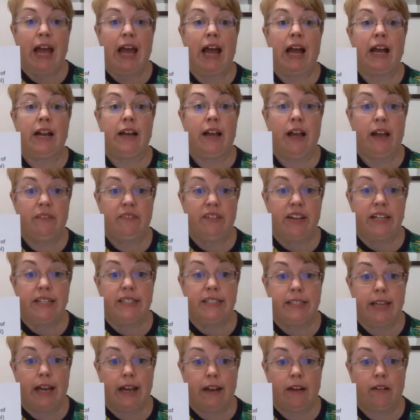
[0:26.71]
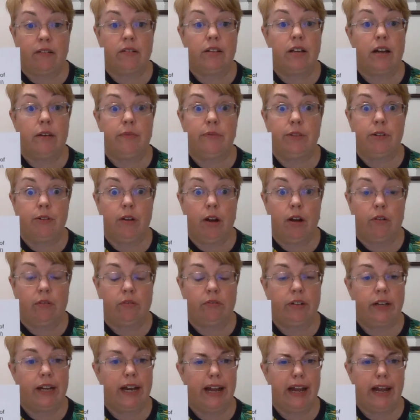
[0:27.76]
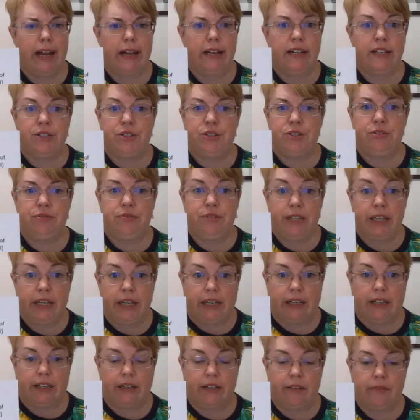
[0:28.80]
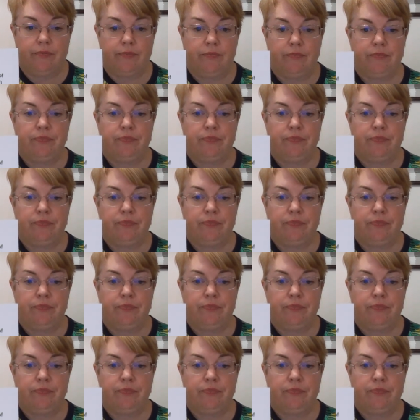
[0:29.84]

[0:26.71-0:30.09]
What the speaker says: and have a sound of their own, and it's unique.